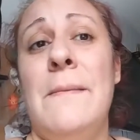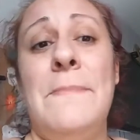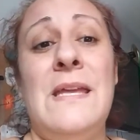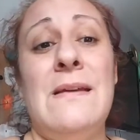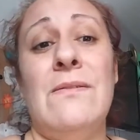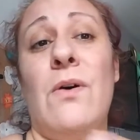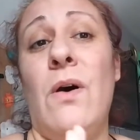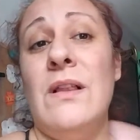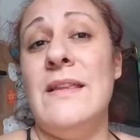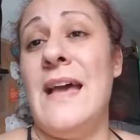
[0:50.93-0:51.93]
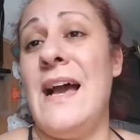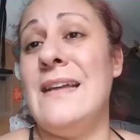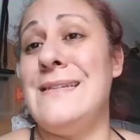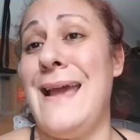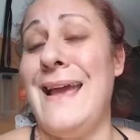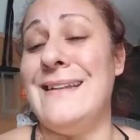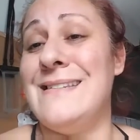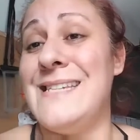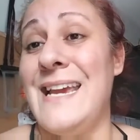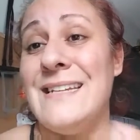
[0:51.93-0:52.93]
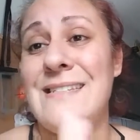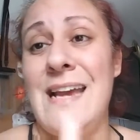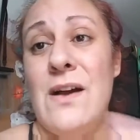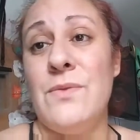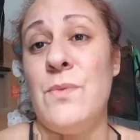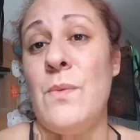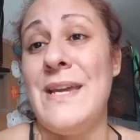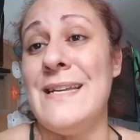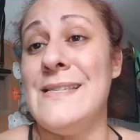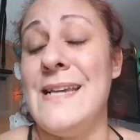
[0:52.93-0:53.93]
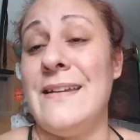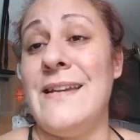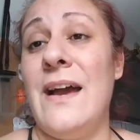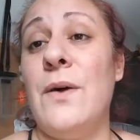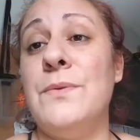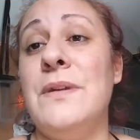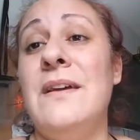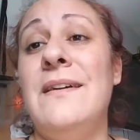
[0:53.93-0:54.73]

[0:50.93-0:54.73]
peel all of that and sand down what we can sand down,